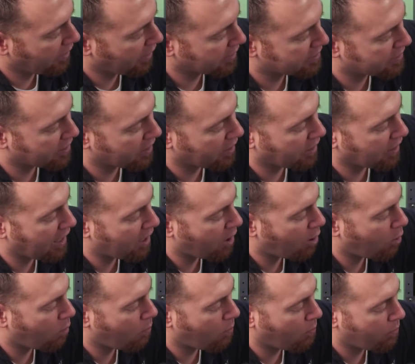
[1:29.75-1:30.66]
it's going to
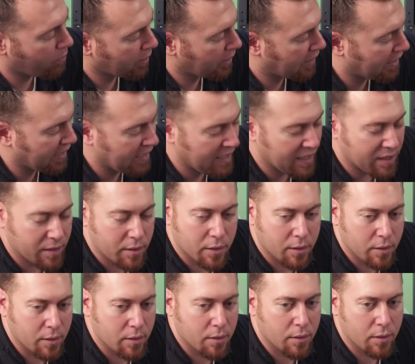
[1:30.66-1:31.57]
allow heat
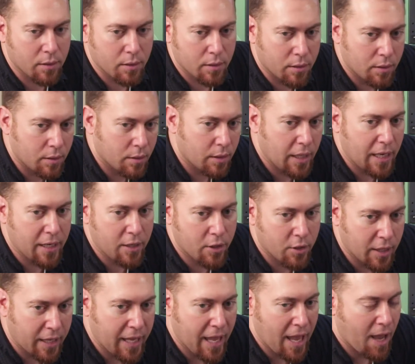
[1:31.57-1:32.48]

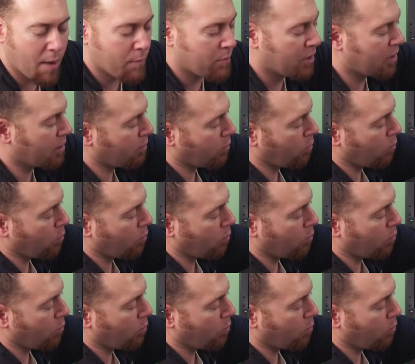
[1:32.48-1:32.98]
into the cabinet,